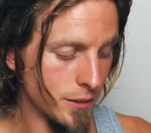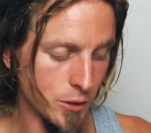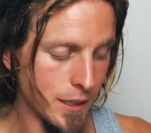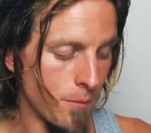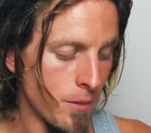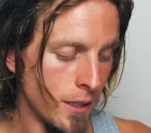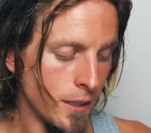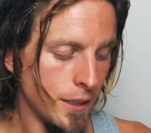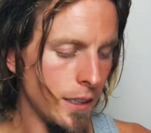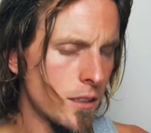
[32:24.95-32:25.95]
So yeah,
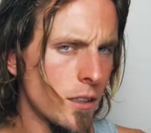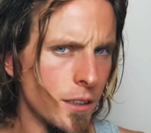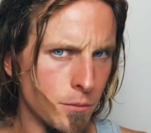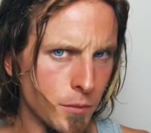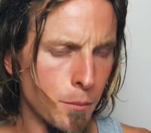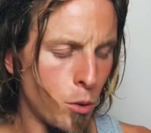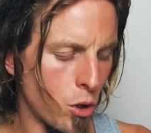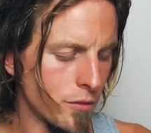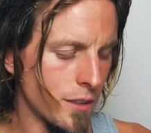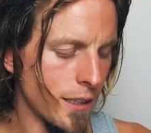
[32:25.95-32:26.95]
insulin
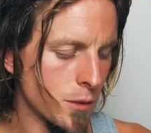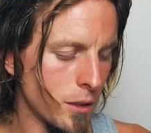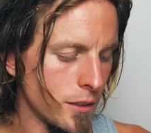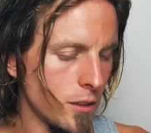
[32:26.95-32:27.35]
important for that as well.